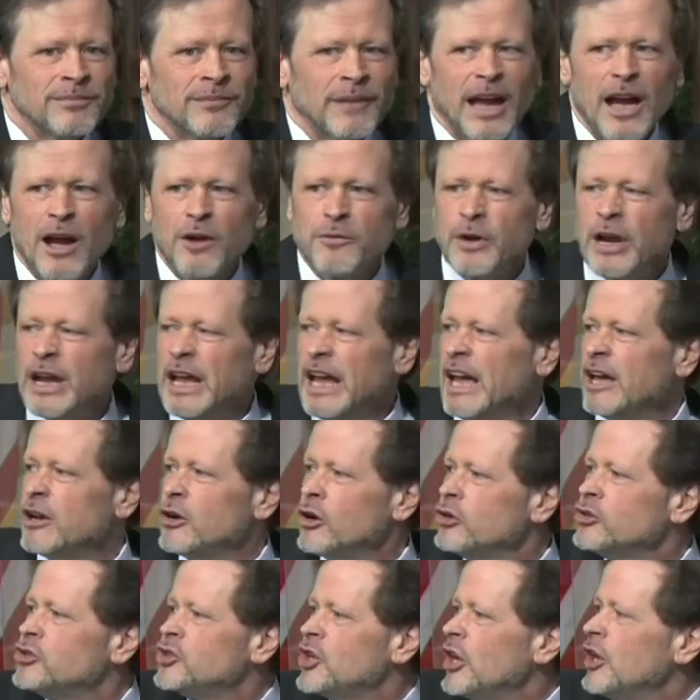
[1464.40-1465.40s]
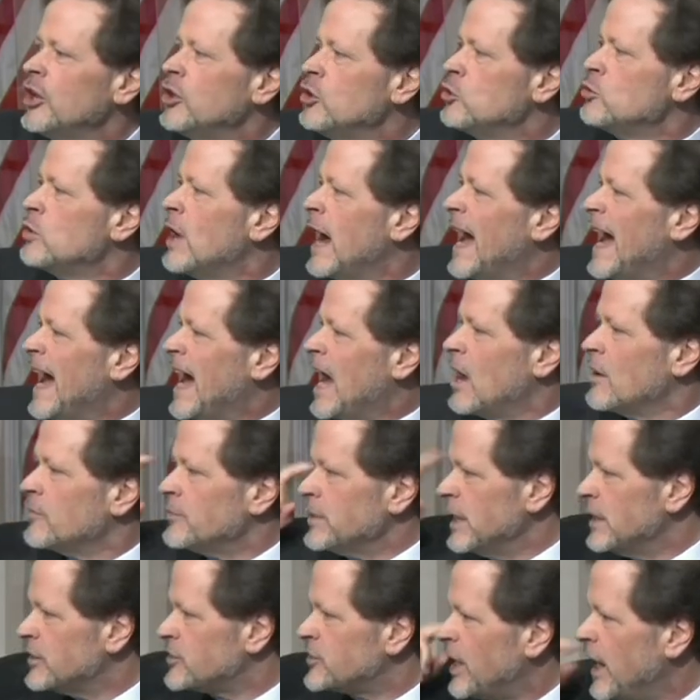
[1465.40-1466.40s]
Every energy you have
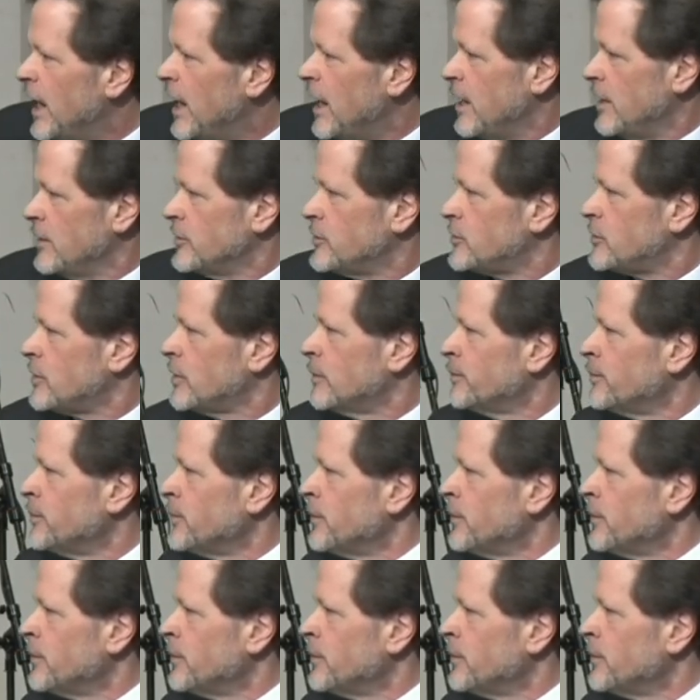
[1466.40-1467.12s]
is His.